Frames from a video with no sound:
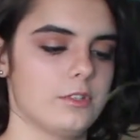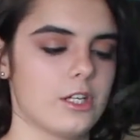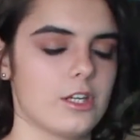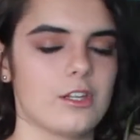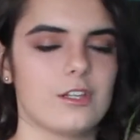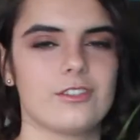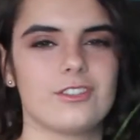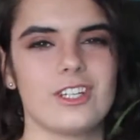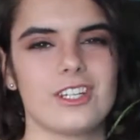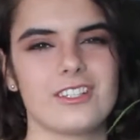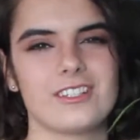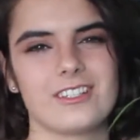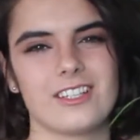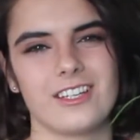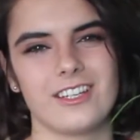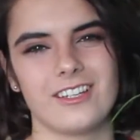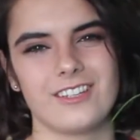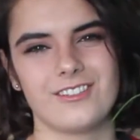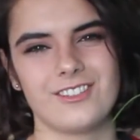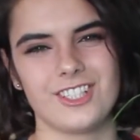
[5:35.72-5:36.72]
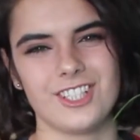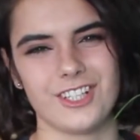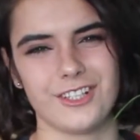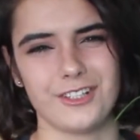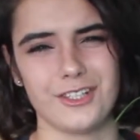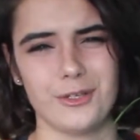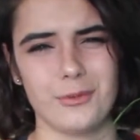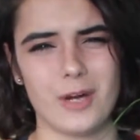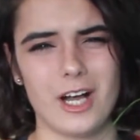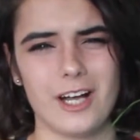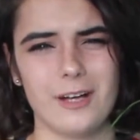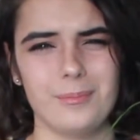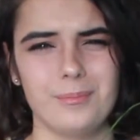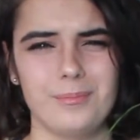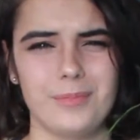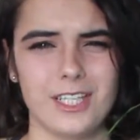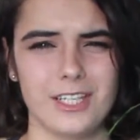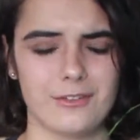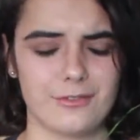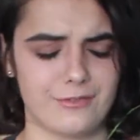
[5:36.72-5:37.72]
just to cheer you up,
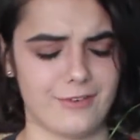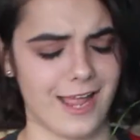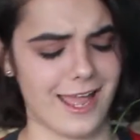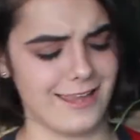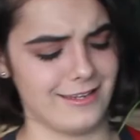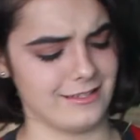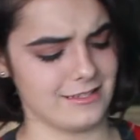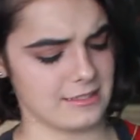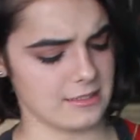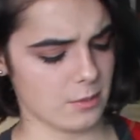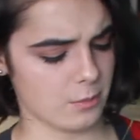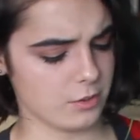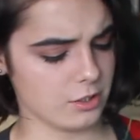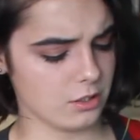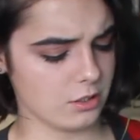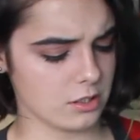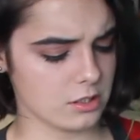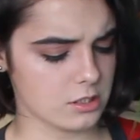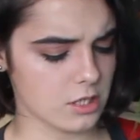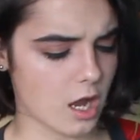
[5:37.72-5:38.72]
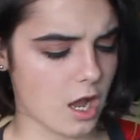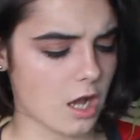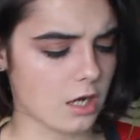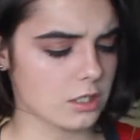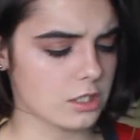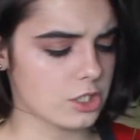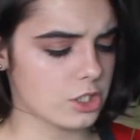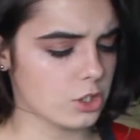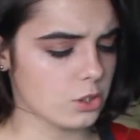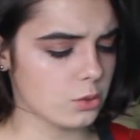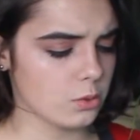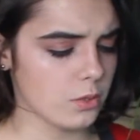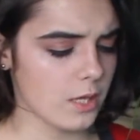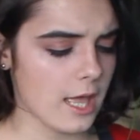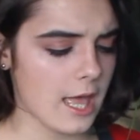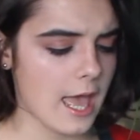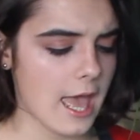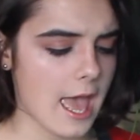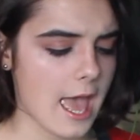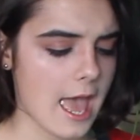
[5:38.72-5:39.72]
be a friend, someone you can talk to,
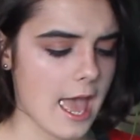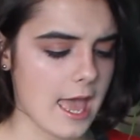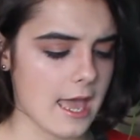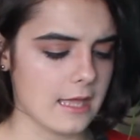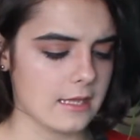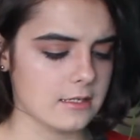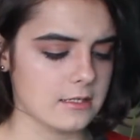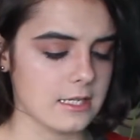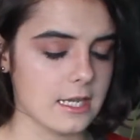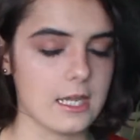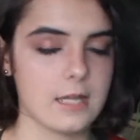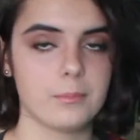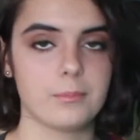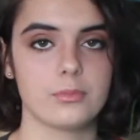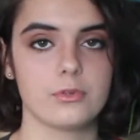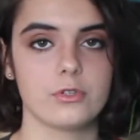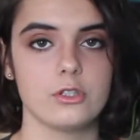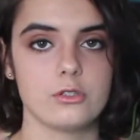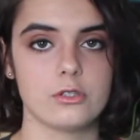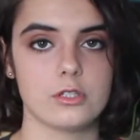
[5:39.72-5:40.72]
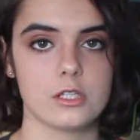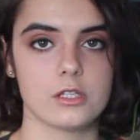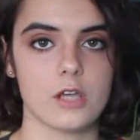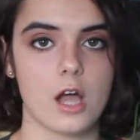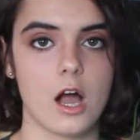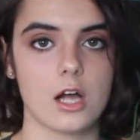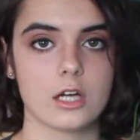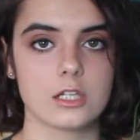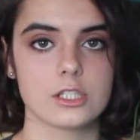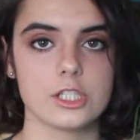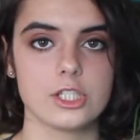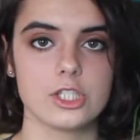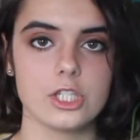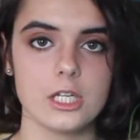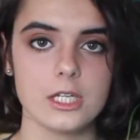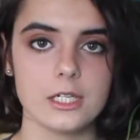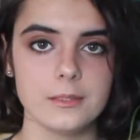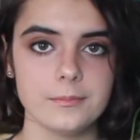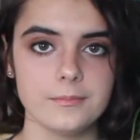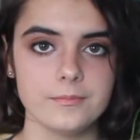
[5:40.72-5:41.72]
and it produces
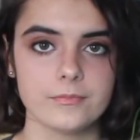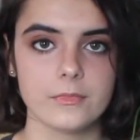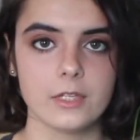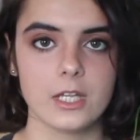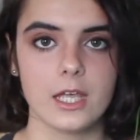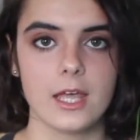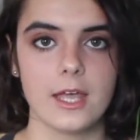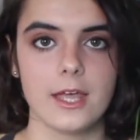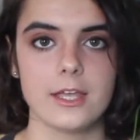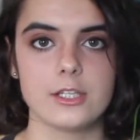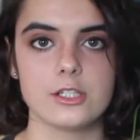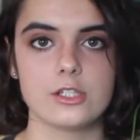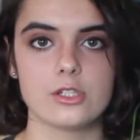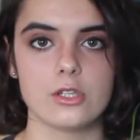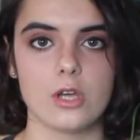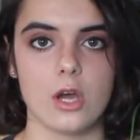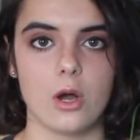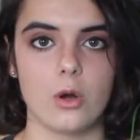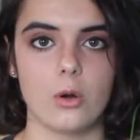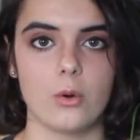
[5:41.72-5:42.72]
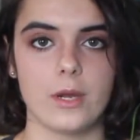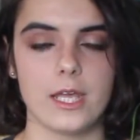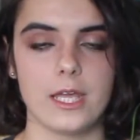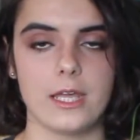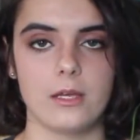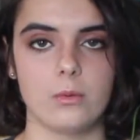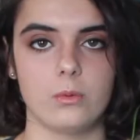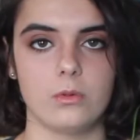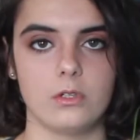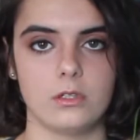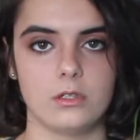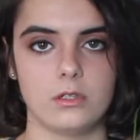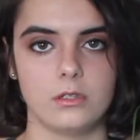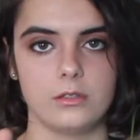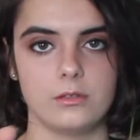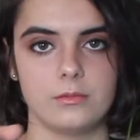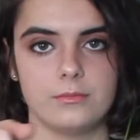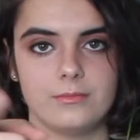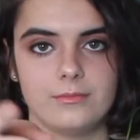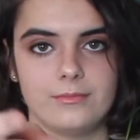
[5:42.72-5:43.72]
oxygen, so it
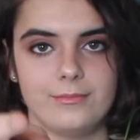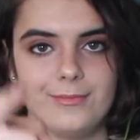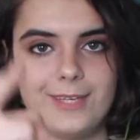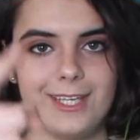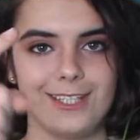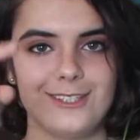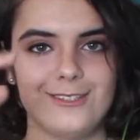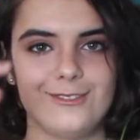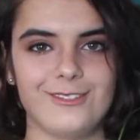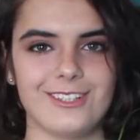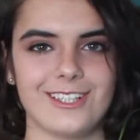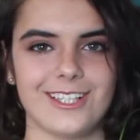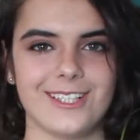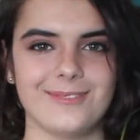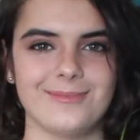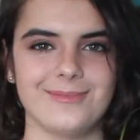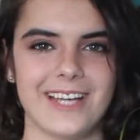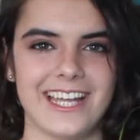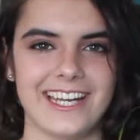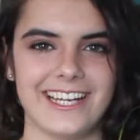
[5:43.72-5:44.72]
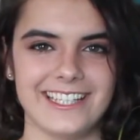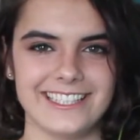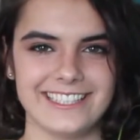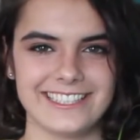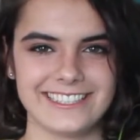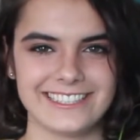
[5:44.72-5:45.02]
will make you learn better.